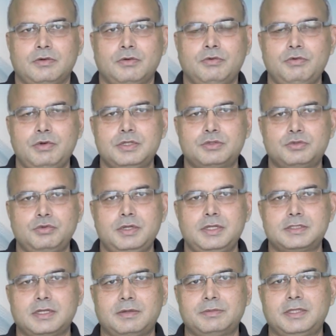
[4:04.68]
who is doing
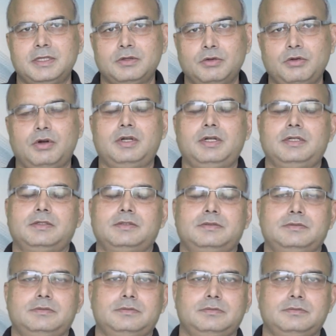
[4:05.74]
something good,
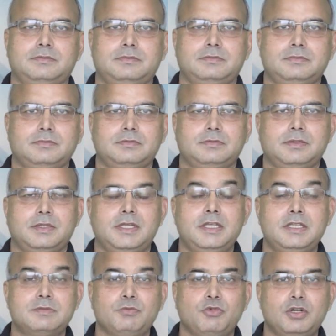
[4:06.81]
he
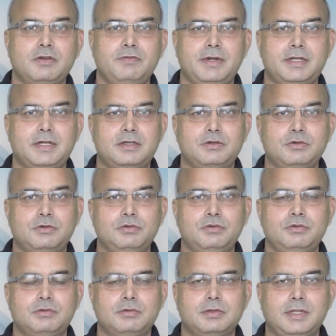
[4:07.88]
is motivated to
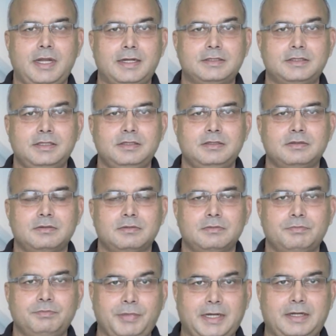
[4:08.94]
do that thing
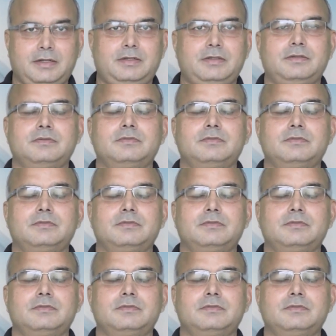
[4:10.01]
better.